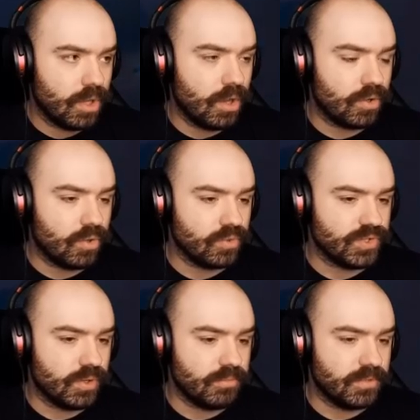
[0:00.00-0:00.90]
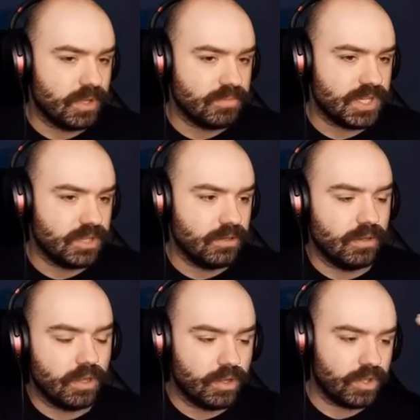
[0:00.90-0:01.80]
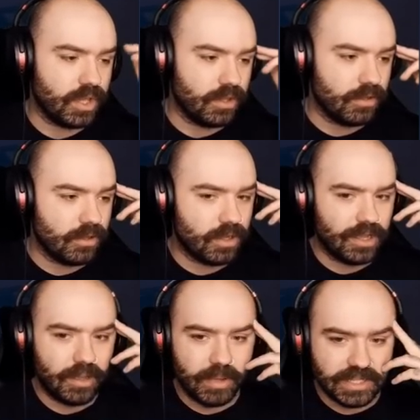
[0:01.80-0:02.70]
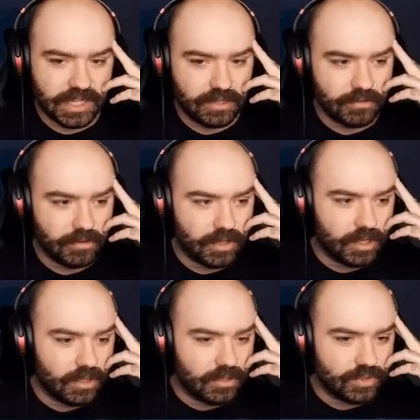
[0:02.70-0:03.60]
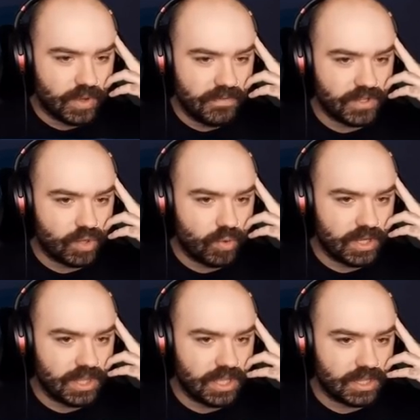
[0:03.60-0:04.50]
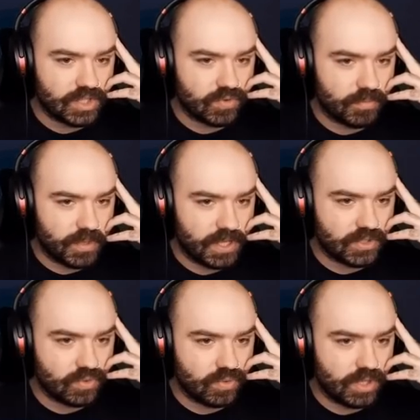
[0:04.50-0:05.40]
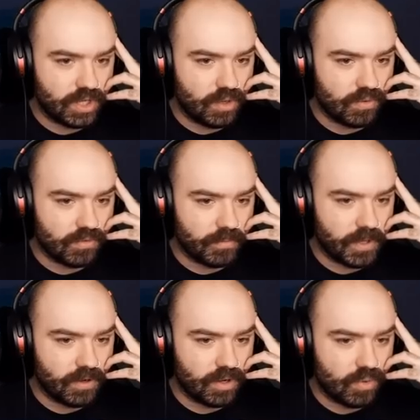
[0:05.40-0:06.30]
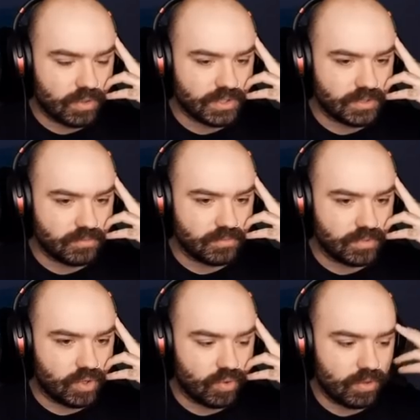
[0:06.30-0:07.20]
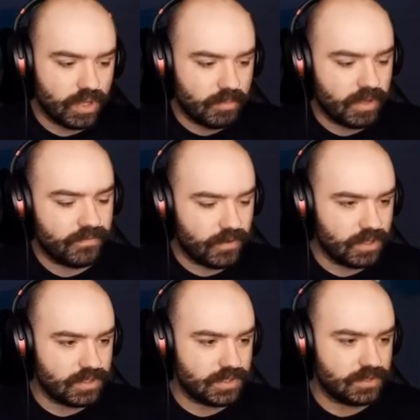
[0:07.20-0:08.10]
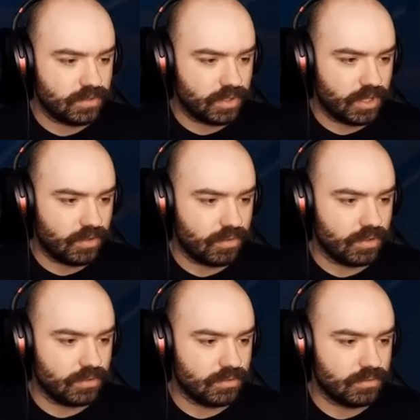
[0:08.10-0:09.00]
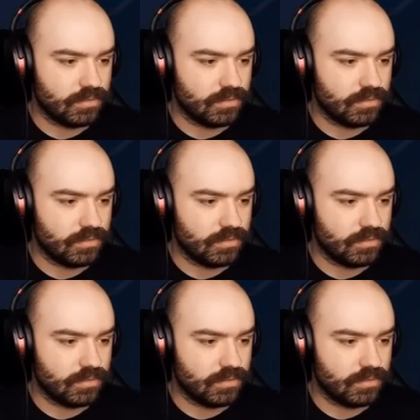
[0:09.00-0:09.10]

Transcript: Oh, cool. So I'm I'm dead. Okay. Am I dead? Do I have to quickly get this repair tool and go and repair a quantum core? Am I fucked? Okay, hold on.